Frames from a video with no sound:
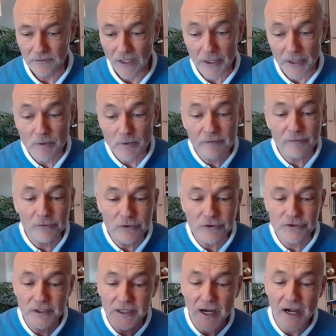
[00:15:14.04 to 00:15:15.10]
And whoever does
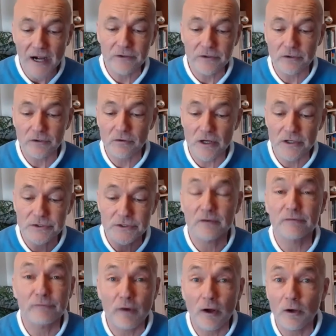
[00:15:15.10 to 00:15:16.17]
not carry their cross
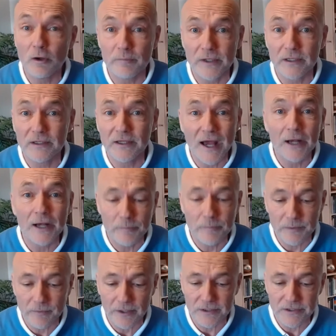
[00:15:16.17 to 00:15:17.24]
and follow me cannot be
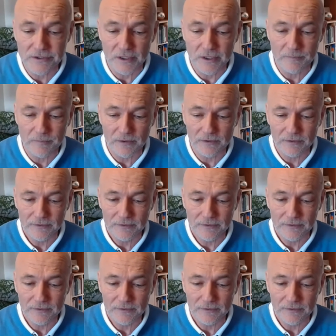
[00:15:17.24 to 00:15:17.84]
my disciple."